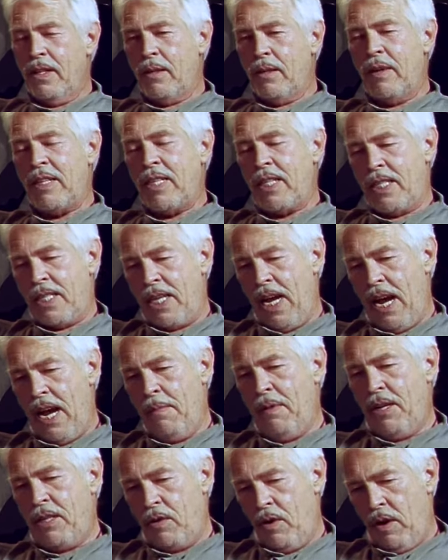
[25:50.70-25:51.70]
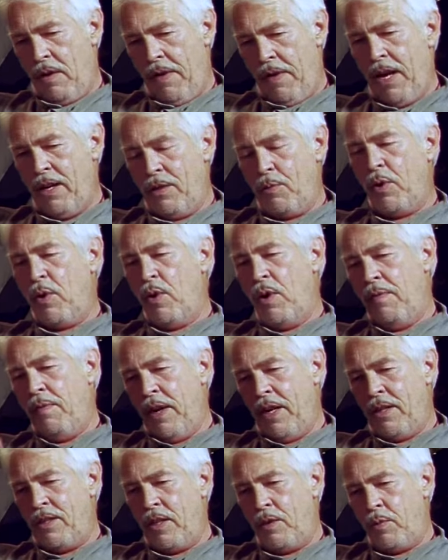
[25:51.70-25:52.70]
So I said, Sam, let's go to Venice. We're going to
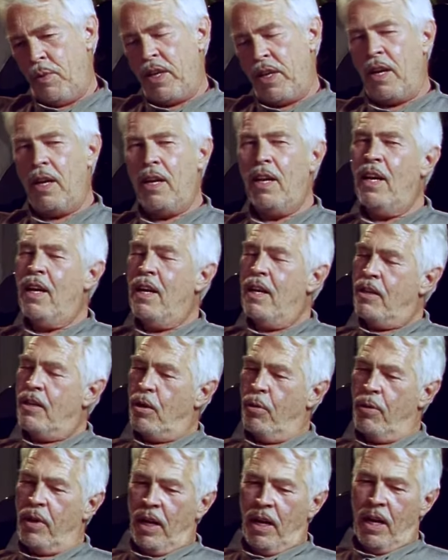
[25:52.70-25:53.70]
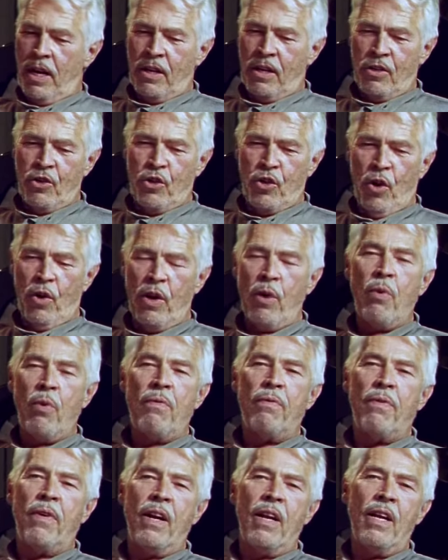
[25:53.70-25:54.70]
Venice this weekend. So with a lot of cajoling, we
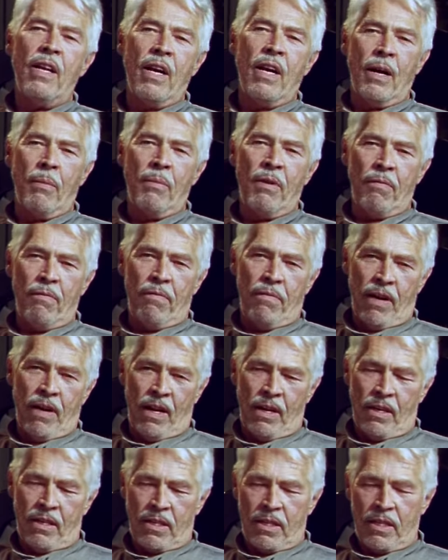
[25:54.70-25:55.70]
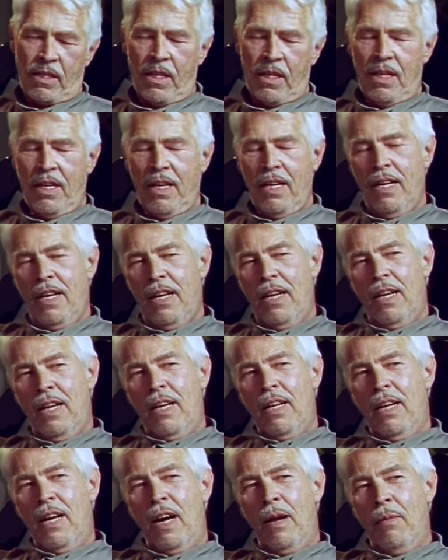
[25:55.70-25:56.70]
finally got him to Venice.
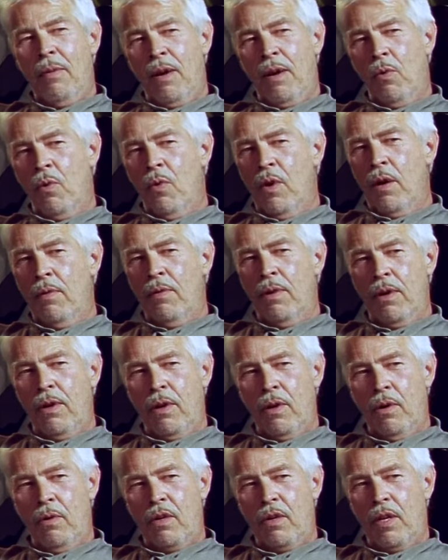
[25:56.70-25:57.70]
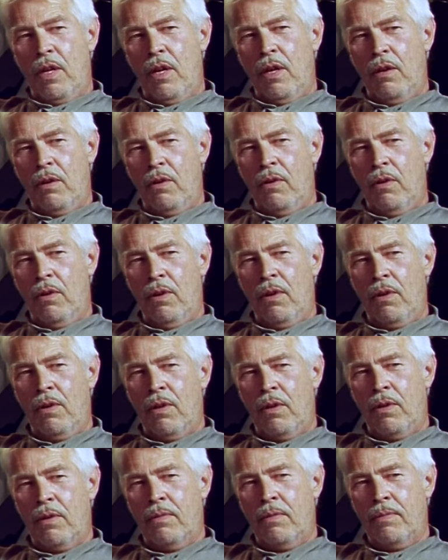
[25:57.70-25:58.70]
Got him in a wonderful little hotel
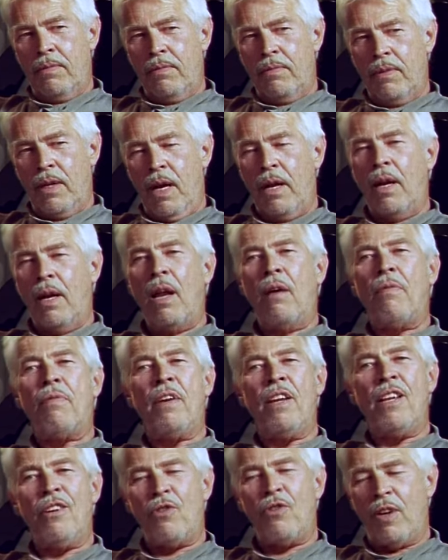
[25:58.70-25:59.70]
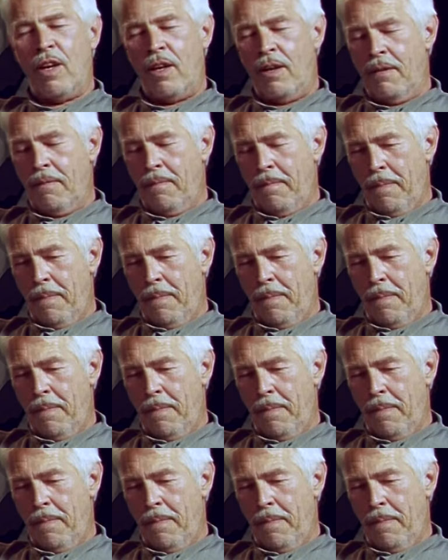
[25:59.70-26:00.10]
called Della La Fenice.